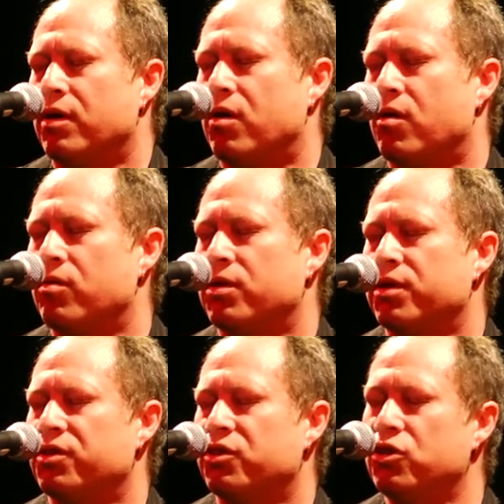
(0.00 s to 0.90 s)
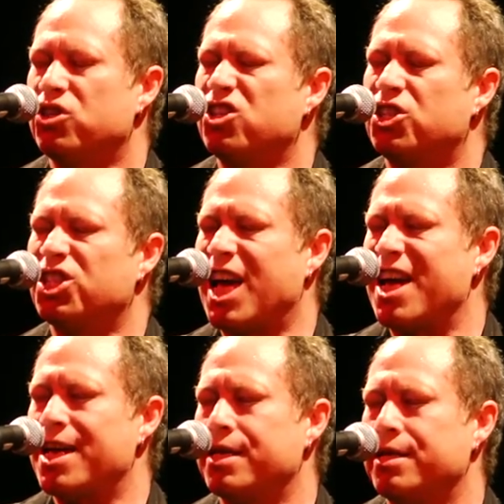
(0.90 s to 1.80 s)
Hauling goods
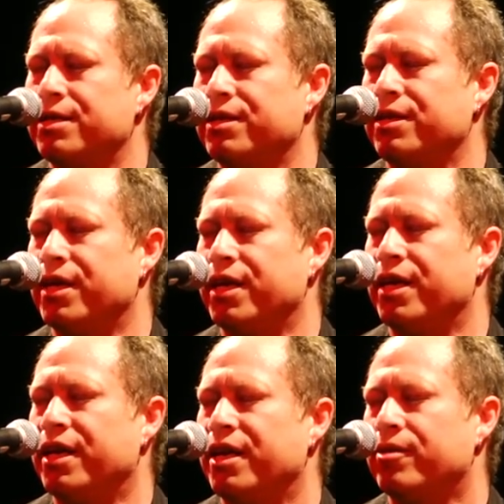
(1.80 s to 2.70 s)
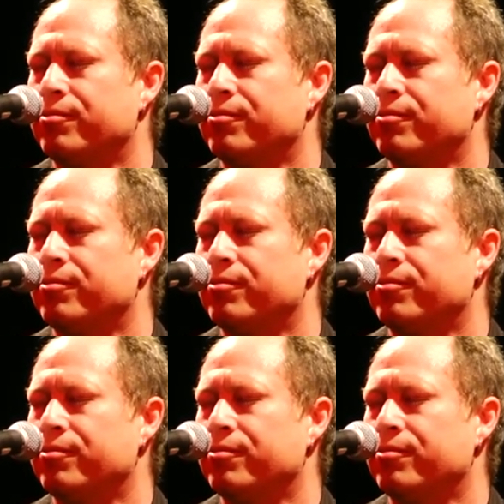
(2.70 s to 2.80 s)
night and day.